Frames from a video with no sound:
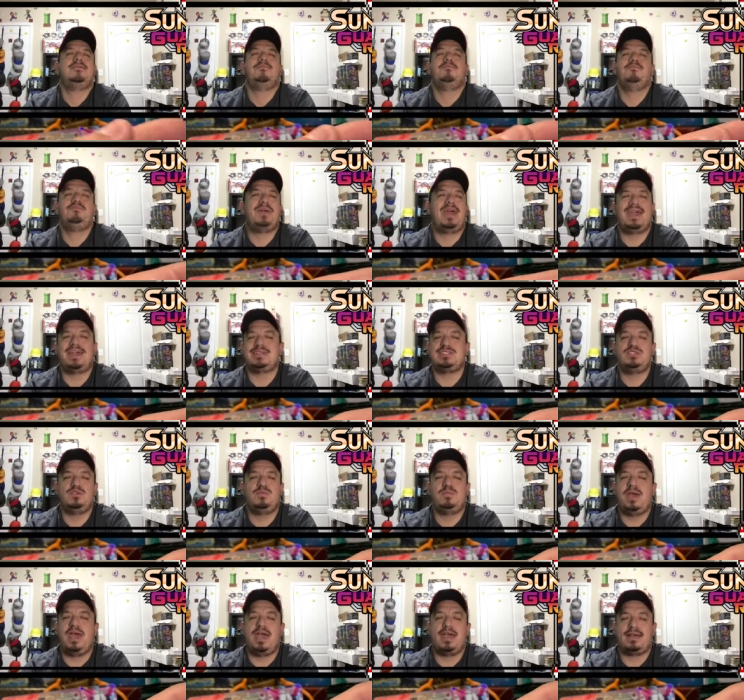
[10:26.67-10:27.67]
Back to
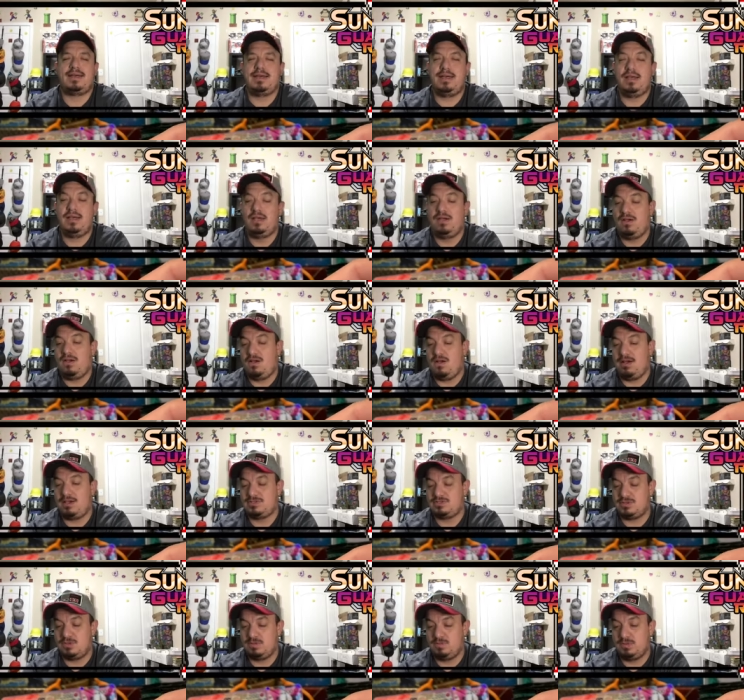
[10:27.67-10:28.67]
back.
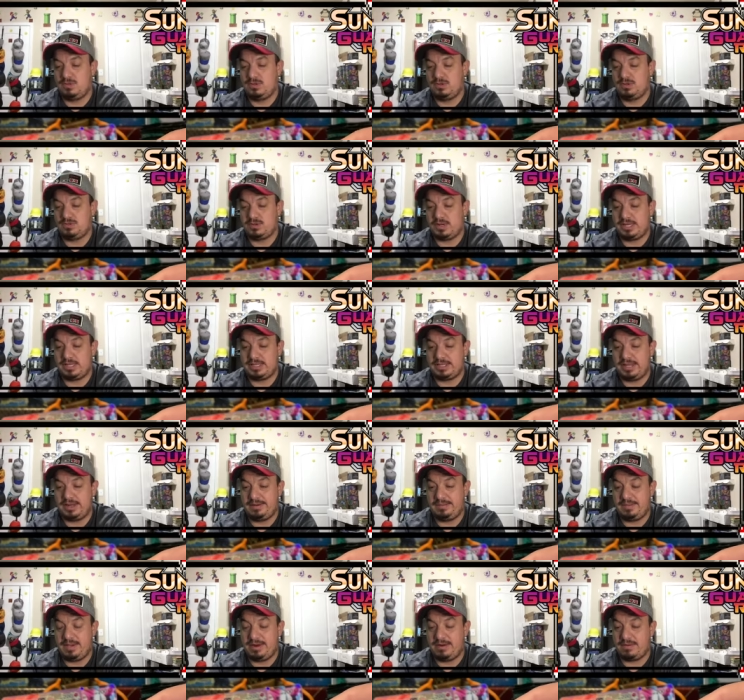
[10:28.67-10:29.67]
Awesome pulls right
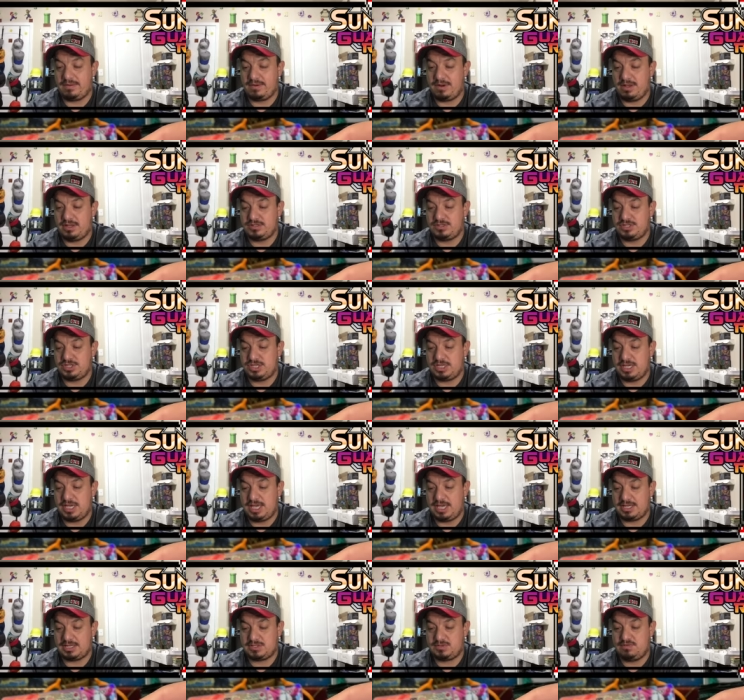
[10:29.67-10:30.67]
there. Metagross
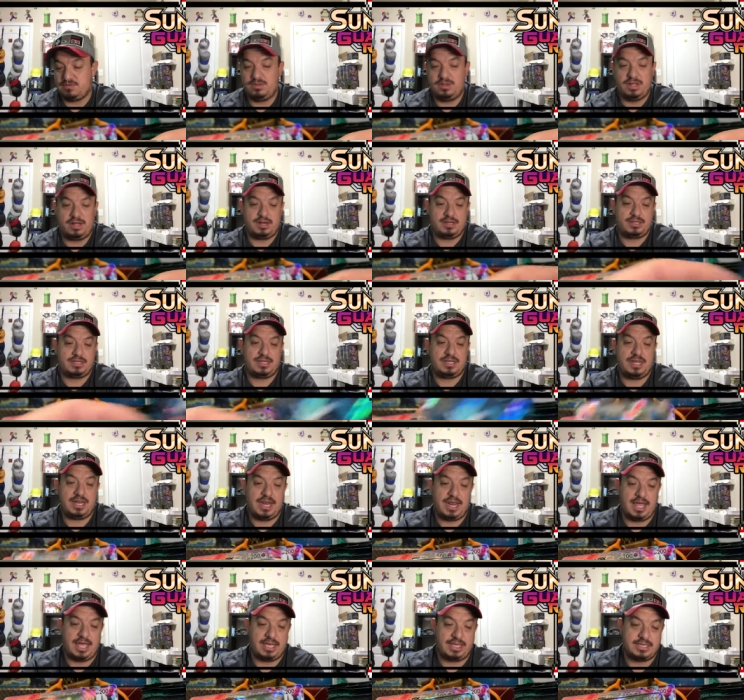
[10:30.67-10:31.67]
GX Full Art.
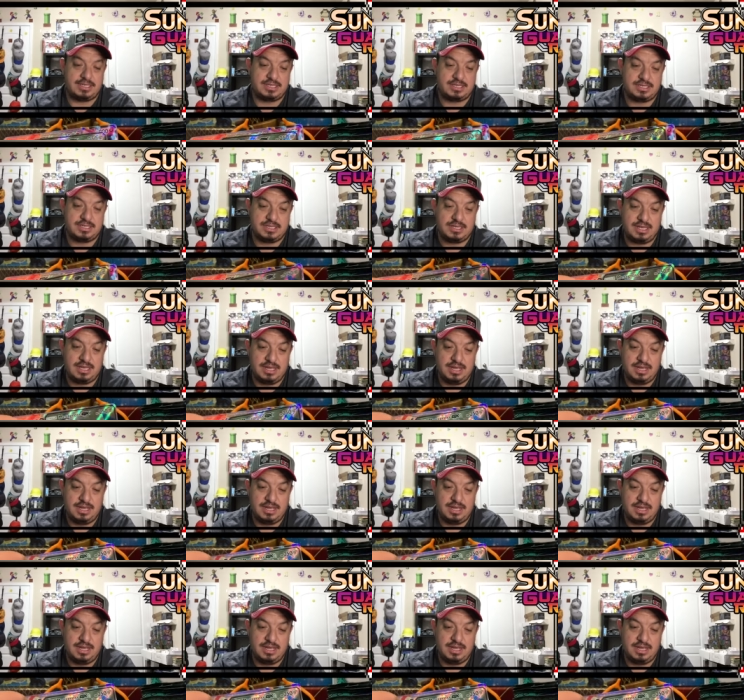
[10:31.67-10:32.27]
Nice.